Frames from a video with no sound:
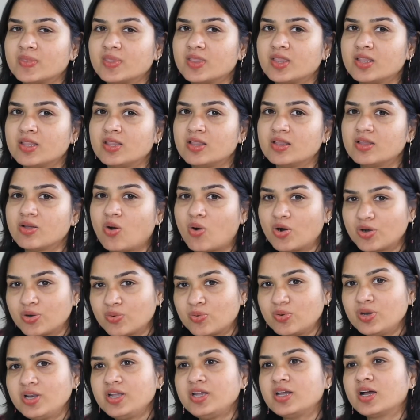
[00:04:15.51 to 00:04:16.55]
not
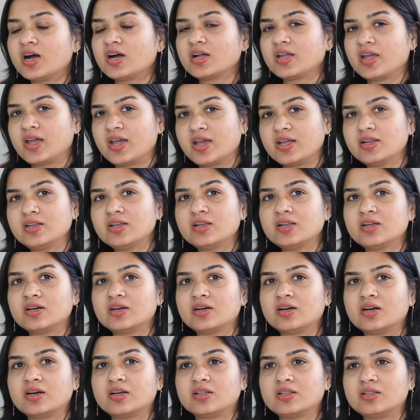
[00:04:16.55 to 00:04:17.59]
only, again,
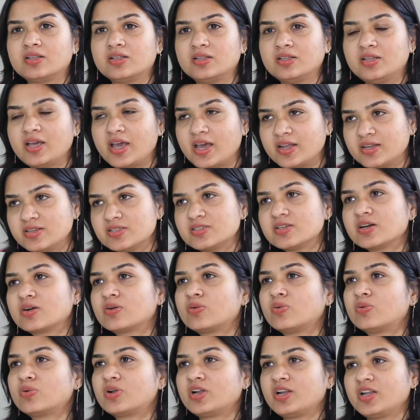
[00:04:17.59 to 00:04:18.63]
there is a
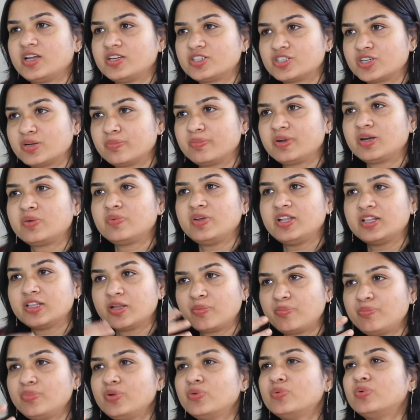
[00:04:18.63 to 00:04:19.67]
correlation between
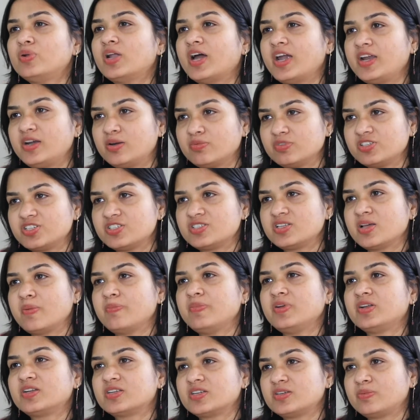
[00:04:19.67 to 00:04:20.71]
the blue light which is
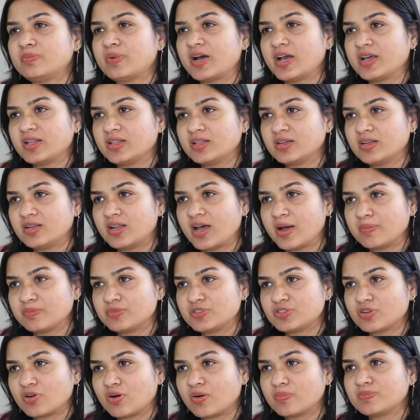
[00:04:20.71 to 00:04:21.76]
emitted by the
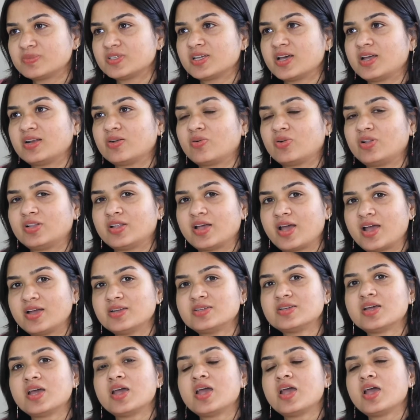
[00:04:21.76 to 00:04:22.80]
laptops and all
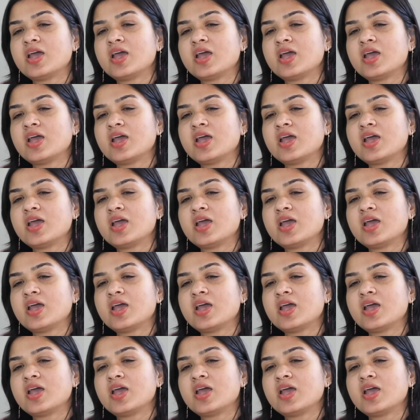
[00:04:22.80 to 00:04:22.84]
that,